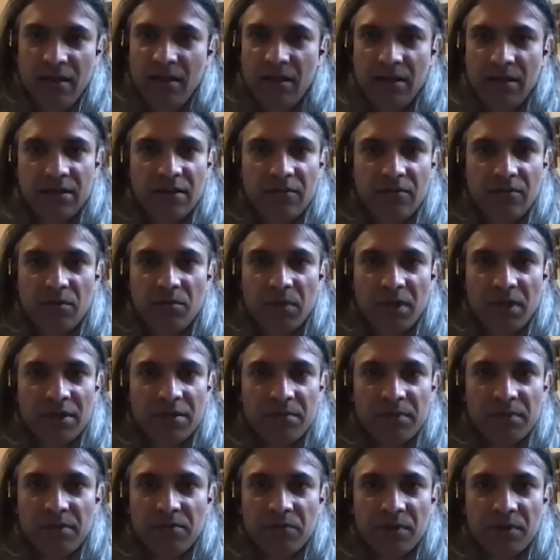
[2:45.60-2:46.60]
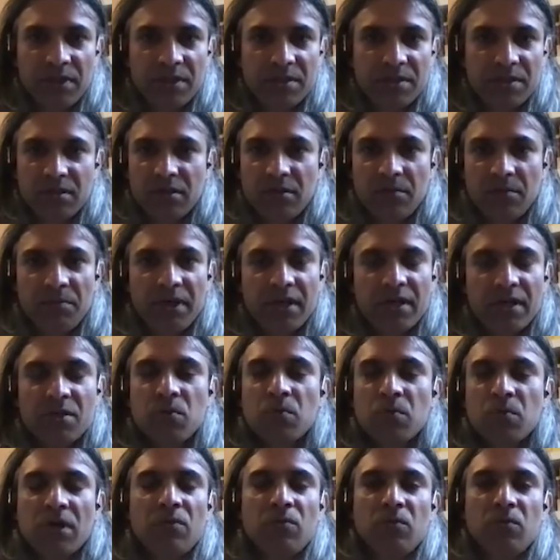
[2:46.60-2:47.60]
And there were multiple reasons. The
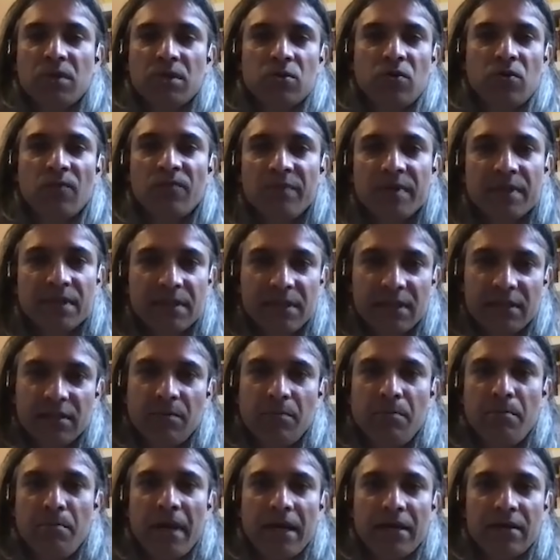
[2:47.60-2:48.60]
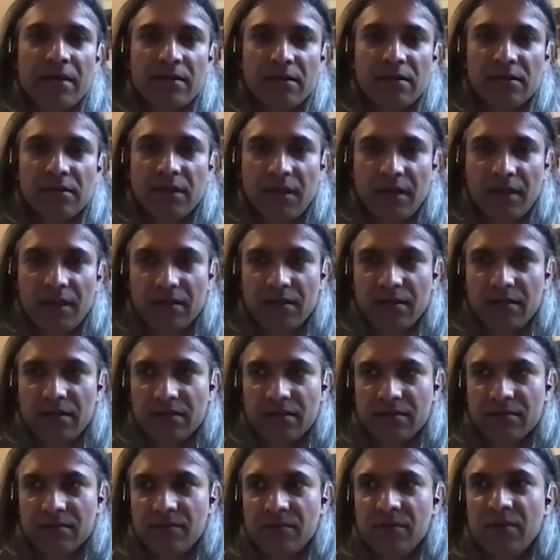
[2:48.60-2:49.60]
biggest one was obviously the mental thing,
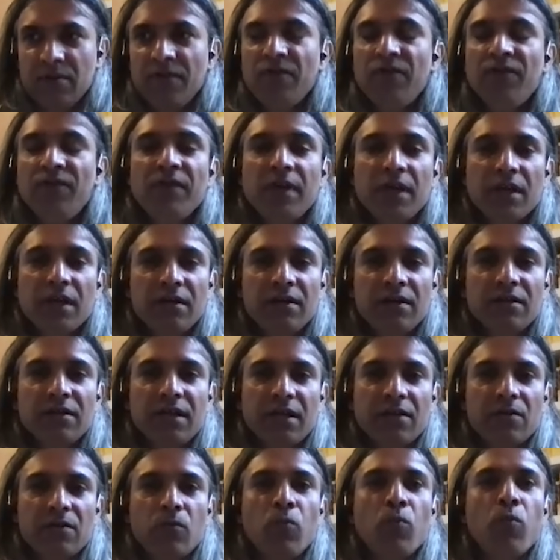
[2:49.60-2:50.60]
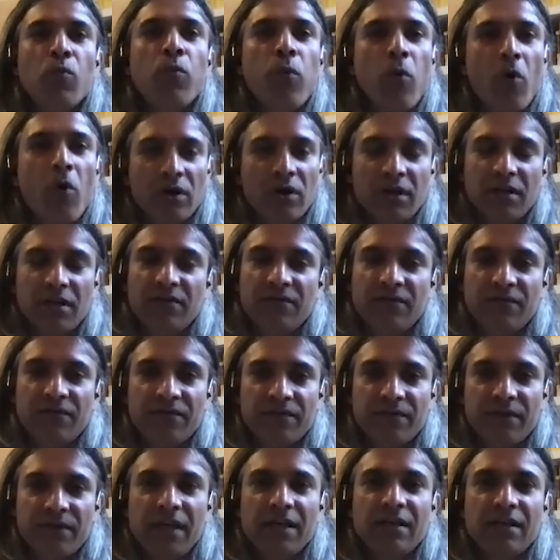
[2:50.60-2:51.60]
the fear that what
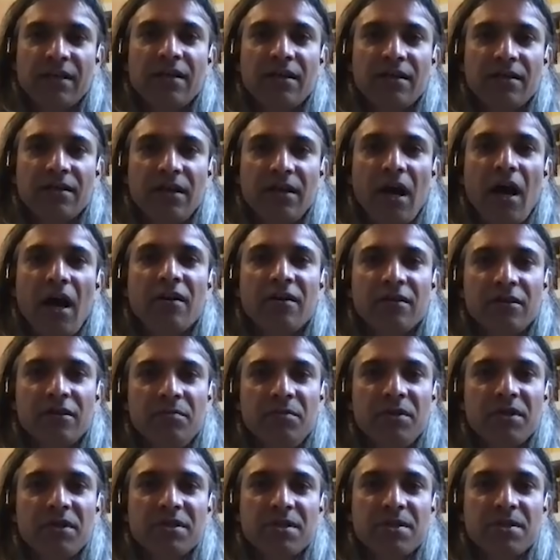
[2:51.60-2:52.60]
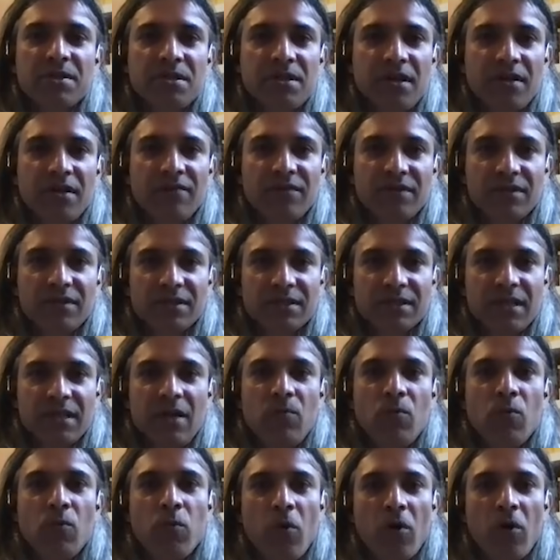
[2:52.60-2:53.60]
if another person suffers
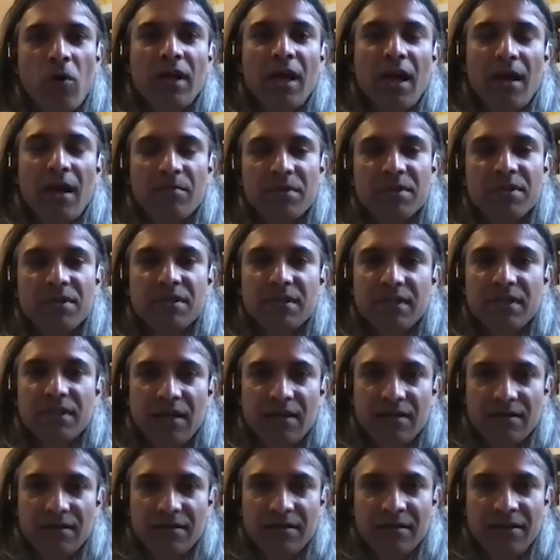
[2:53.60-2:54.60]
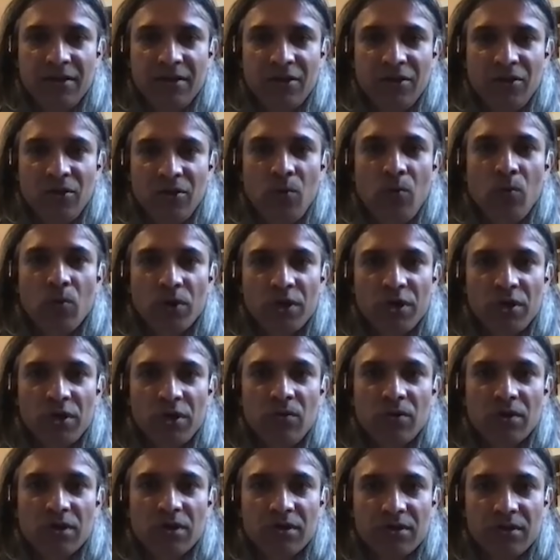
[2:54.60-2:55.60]
and what happens then? What do you
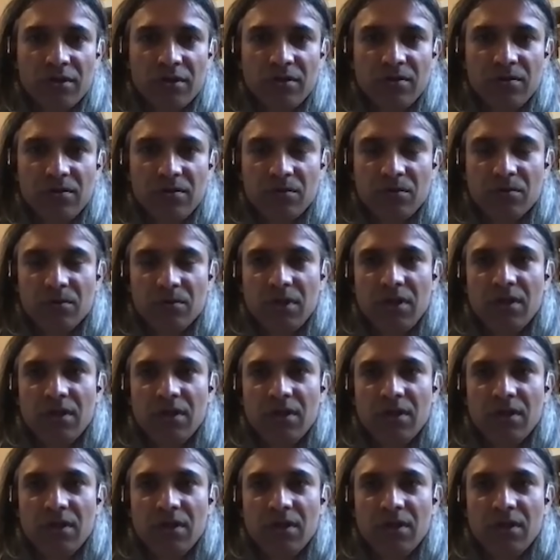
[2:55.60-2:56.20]
want to do?